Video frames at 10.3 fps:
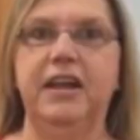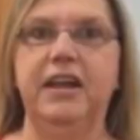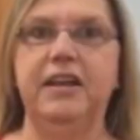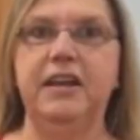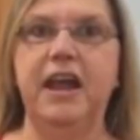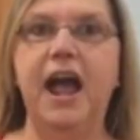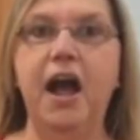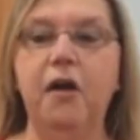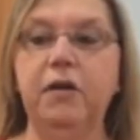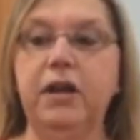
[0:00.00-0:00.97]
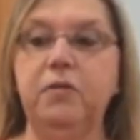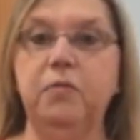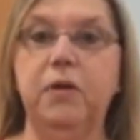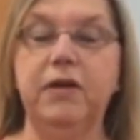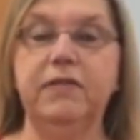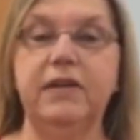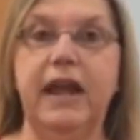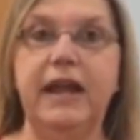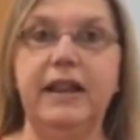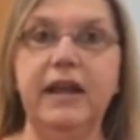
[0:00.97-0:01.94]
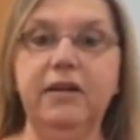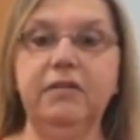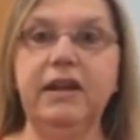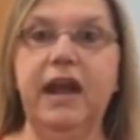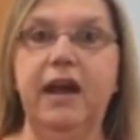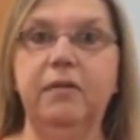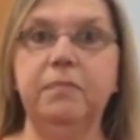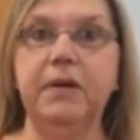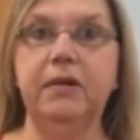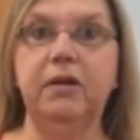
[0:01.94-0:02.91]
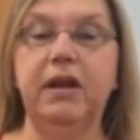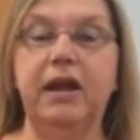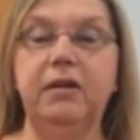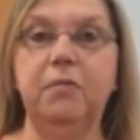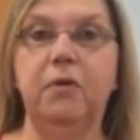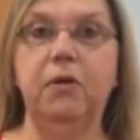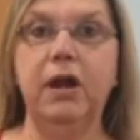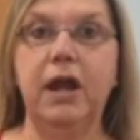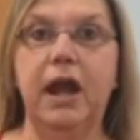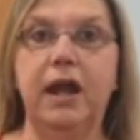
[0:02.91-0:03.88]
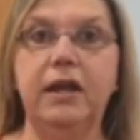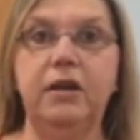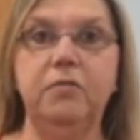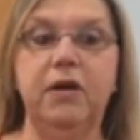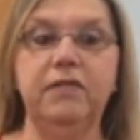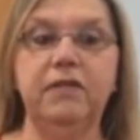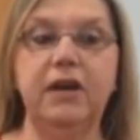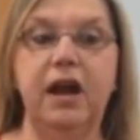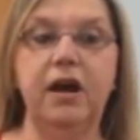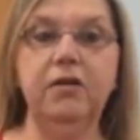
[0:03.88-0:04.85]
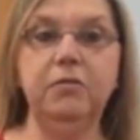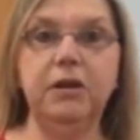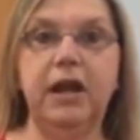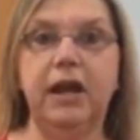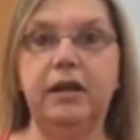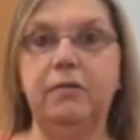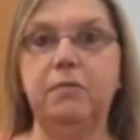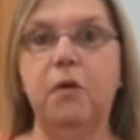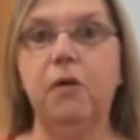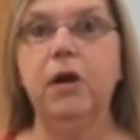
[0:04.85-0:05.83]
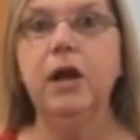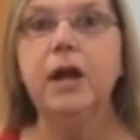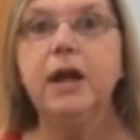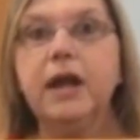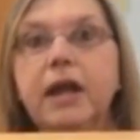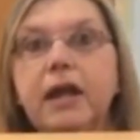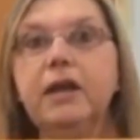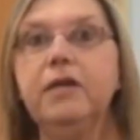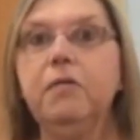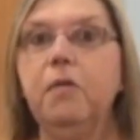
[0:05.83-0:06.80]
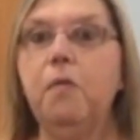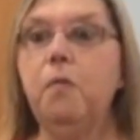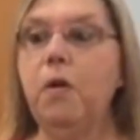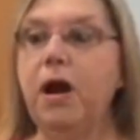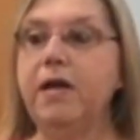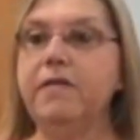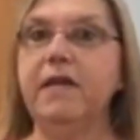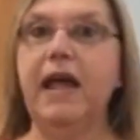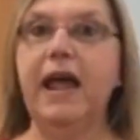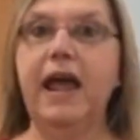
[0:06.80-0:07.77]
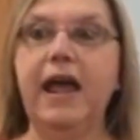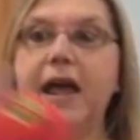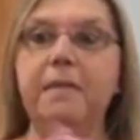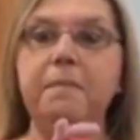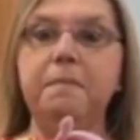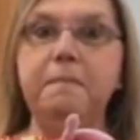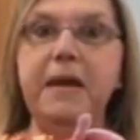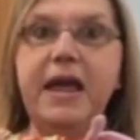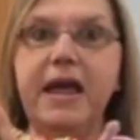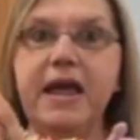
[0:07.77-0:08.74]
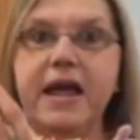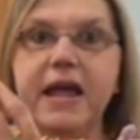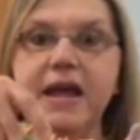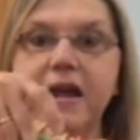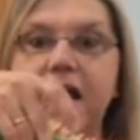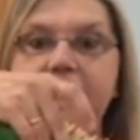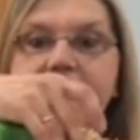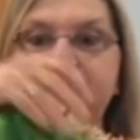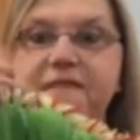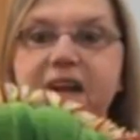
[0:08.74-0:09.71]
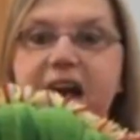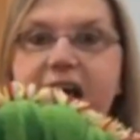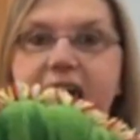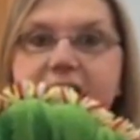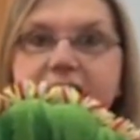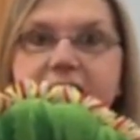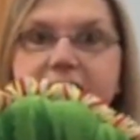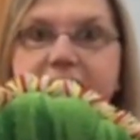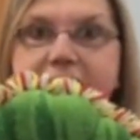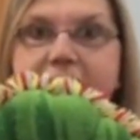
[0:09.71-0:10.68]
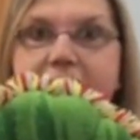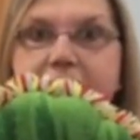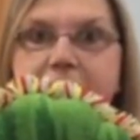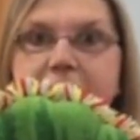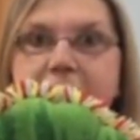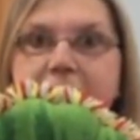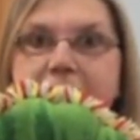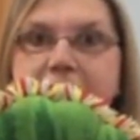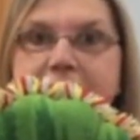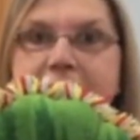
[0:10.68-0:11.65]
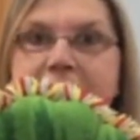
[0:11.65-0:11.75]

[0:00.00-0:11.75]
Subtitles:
And now he wasn't a little caterpillar anymore, and he wasn't hungry anymore. He was a big, fat caterpillar.